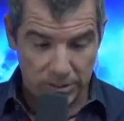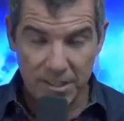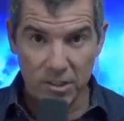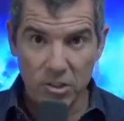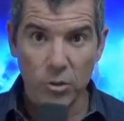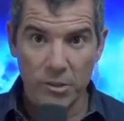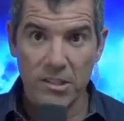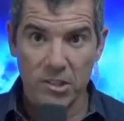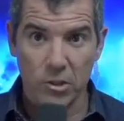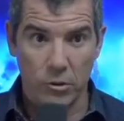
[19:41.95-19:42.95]
Listen to
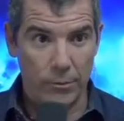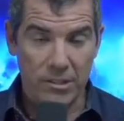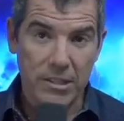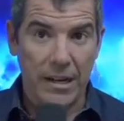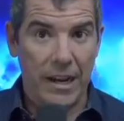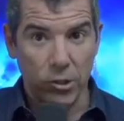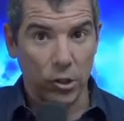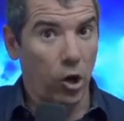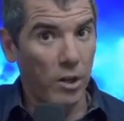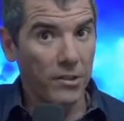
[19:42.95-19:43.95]
his Instagram. He said, I
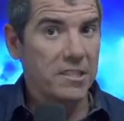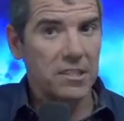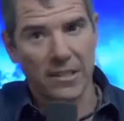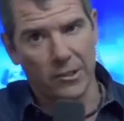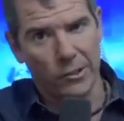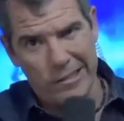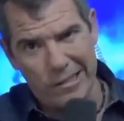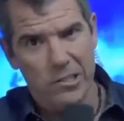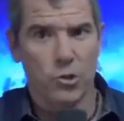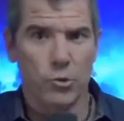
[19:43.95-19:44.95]
took all these things. I took
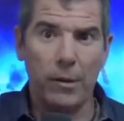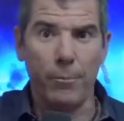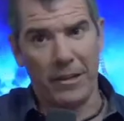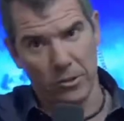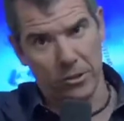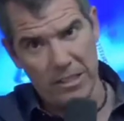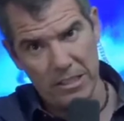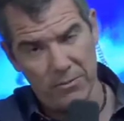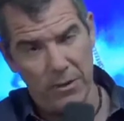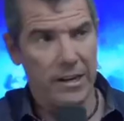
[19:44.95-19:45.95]
this drip. I took
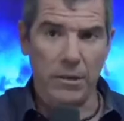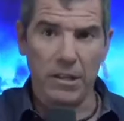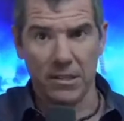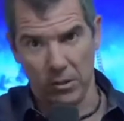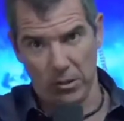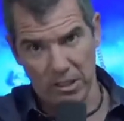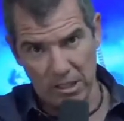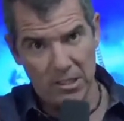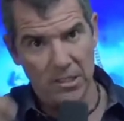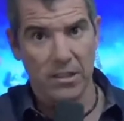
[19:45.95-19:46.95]
these vitamins. I took
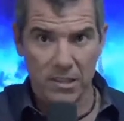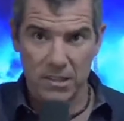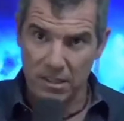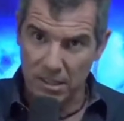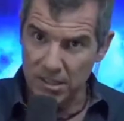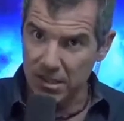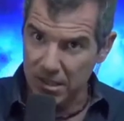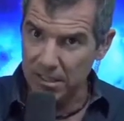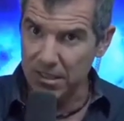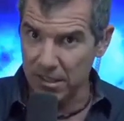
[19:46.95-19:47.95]
this and this and this
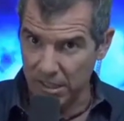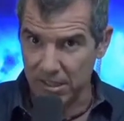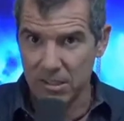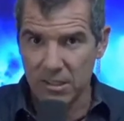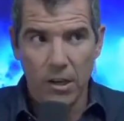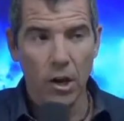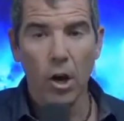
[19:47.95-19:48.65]
and this and this.